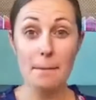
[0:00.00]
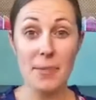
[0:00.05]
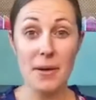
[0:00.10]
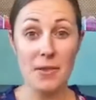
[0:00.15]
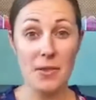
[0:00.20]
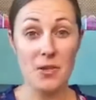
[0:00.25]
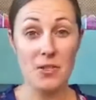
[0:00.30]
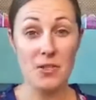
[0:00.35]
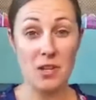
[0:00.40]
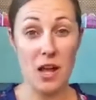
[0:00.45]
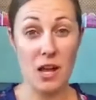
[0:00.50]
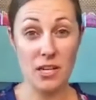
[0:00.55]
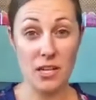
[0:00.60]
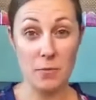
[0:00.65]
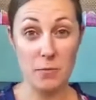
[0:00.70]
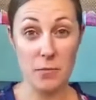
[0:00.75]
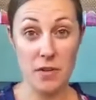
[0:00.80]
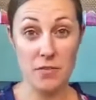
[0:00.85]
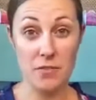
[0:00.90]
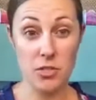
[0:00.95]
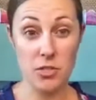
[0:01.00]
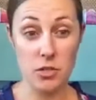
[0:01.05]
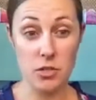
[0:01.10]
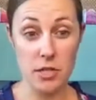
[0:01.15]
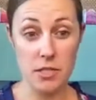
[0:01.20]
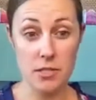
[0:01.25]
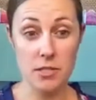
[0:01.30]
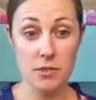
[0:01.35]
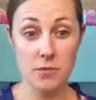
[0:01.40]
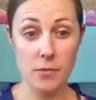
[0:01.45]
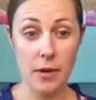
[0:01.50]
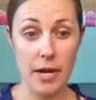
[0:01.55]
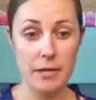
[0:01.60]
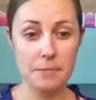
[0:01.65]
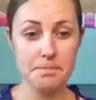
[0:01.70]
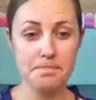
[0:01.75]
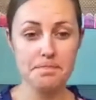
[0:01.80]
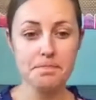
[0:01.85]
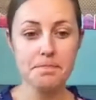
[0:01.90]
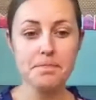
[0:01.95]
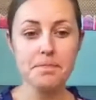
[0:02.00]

but there's an odd number of students, right?